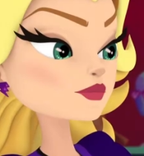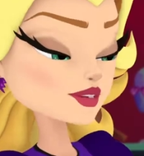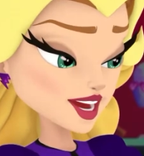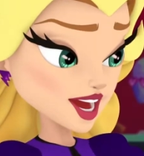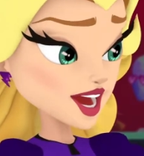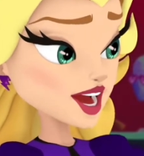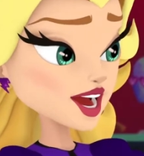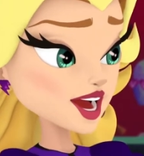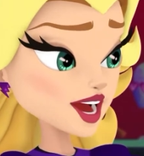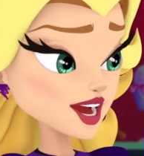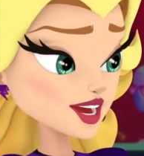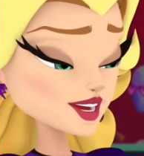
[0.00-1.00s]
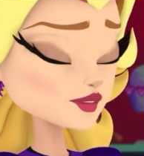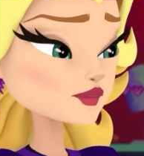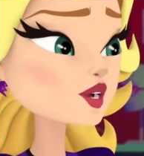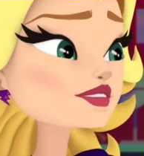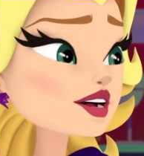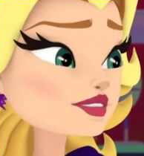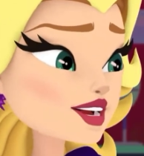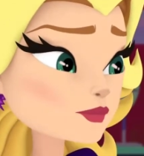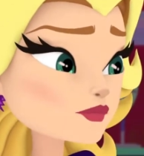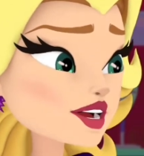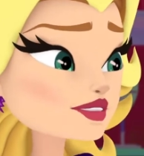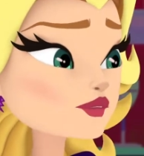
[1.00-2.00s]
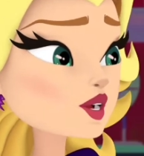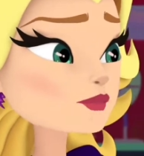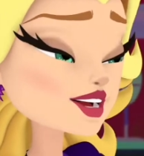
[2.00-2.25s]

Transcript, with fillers: Oh, so you guys also